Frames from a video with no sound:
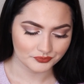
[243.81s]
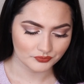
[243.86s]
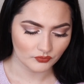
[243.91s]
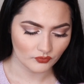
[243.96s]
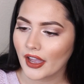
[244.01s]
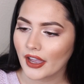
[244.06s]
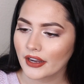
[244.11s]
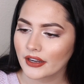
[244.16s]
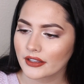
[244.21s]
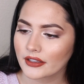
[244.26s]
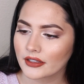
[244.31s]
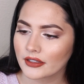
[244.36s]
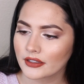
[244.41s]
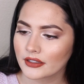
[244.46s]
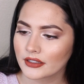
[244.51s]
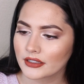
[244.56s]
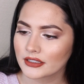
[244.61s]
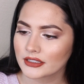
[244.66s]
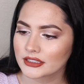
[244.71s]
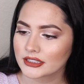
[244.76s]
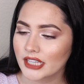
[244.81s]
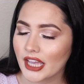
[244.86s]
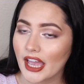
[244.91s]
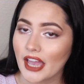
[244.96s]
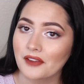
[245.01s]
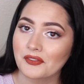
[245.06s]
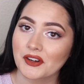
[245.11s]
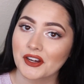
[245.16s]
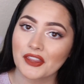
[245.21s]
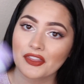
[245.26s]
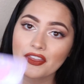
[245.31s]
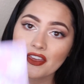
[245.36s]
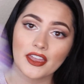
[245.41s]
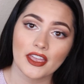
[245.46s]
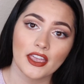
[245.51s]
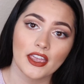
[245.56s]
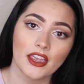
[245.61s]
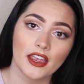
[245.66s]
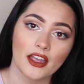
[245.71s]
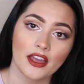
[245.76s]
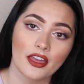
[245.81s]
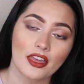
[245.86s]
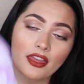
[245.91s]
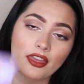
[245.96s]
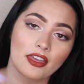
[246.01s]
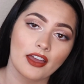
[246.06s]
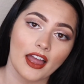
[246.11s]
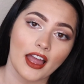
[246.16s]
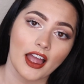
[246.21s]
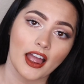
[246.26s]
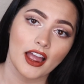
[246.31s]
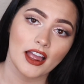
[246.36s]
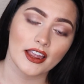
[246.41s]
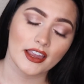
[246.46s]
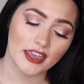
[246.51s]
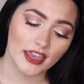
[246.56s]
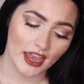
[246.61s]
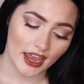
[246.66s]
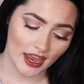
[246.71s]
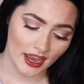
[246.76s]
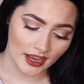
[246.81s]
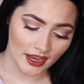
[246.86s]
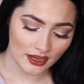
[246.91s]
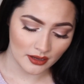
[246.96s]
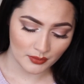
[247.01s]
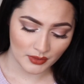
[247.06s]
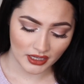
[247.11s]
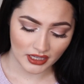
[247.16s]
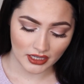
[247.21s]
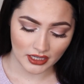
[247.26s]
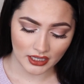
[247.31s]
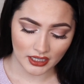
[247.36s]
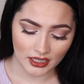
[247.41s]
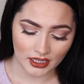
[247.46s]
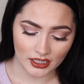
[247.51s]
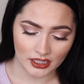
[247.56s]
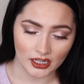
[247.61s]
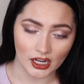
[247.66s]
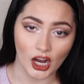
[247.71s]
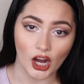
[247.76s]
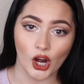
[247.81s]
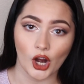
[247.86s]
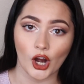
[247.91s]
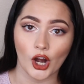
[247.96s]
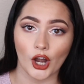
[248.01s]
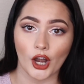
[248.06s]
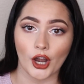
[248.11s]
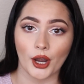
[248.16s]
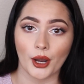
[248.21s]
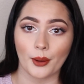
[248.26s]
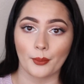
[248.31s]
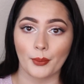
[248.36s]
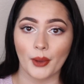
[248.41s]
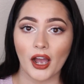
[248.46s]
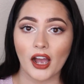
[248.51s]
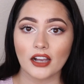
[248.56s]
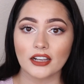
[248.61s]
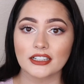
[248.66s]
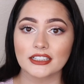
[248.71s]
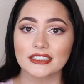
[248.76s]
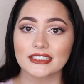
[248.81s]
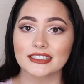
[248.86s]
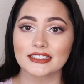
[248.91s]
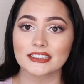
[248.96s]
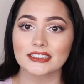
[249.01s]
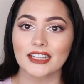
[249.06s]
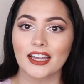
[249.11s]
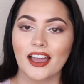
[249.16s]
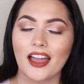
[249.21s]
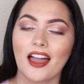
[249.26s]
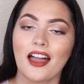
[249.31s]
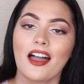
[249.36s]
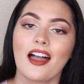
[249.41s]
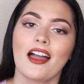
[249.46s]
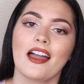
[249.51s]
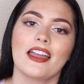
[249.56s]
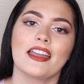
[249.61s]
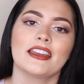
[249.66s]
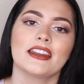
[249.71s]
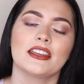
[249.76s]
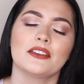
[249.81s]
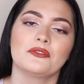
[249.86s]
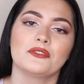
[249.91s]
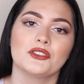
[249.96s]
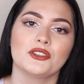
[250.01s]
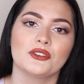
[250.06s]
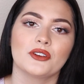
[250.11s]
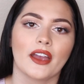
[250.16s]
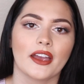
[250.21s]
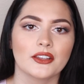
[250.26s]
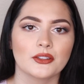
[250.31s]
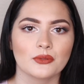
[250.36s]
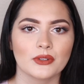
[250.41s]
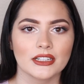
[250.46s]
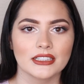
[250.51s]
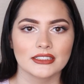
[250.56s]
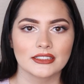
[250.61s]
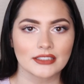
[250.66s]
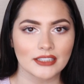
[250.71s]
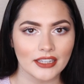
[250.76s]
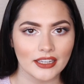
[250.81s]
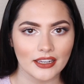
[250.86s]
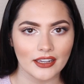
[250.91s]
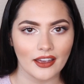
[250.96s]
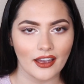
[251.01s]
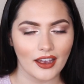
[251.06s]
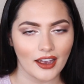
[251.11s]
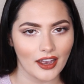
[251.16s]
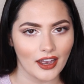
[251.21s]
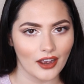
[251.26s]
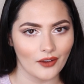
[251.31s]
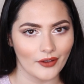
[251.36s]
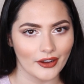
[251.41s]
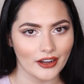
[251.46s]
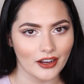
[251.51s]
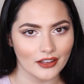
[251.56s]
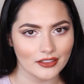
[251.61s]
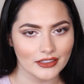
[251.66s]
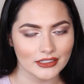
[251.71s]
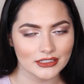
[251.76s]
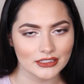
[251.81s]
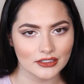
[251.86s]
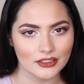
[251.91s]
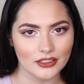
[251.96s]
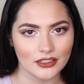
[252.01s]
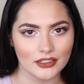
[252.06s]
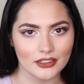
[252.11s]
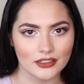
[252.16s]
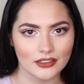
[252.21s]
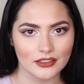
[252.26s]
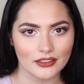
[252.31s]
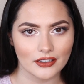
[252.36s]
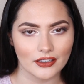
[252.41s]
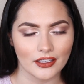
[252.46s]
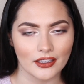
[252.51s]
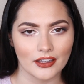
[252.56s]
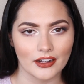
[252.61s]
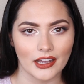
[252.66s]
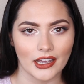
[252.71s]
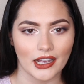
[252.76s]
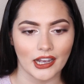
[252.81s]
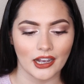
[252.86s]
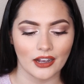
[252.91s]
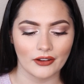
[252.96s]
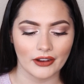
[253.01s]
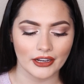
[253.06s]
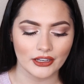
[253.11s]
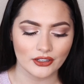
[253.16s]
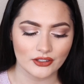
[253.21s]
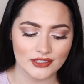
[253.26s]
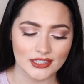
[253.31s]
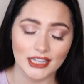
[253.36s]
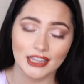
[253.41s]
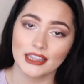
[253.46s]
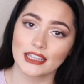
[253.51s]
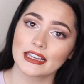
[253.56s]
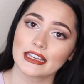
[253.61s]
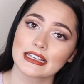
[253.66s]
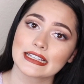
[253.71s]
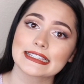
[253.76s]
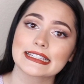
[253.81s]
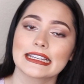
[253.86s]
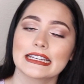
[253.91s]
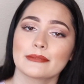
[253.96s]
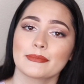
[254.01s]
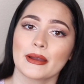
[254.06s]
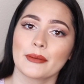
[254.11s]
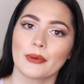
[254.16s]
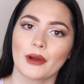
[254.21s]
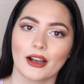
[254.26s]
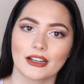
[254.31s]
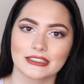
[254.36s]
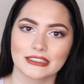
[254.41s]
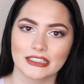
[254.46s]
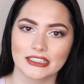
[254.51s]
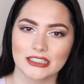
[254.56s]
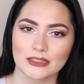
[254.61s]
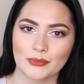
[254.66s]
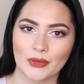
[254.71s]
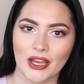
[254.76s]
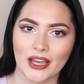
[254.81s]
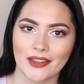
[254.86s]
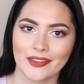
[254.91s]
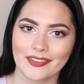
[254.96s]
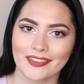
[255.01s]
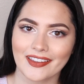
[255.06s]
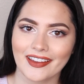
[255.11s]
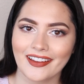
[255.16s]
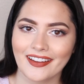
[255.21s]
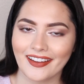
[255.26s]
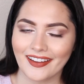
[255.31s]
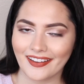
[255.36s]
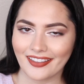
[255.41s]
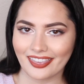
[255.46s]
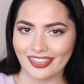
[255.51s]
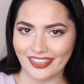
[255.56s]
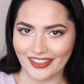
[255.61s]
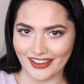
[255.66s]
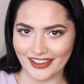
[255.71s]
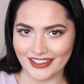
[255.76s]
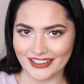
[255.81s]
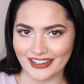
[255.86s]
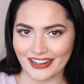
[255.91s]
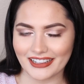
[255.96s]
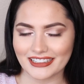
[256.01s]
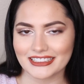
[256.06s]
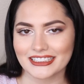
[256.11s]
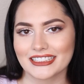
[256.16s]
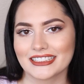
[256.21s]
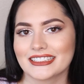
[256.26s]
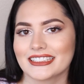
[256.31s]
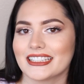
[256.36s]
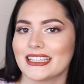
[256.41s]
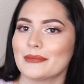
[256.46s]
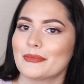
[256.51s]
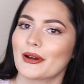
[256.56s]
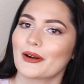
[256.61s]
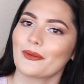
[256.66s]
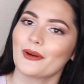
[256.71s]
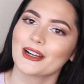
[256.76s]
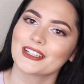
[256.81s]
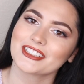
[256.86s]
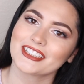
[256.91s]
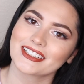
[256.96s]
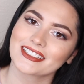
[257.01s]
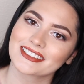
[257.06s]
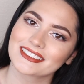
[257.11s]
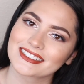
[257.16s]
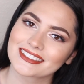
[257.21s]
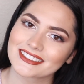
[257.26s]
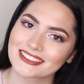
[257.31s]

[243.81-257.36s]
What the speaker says: That is everything that came in our box. And if you guys want to see how I got this look and how I use the things in my box this month, then just keep on watching.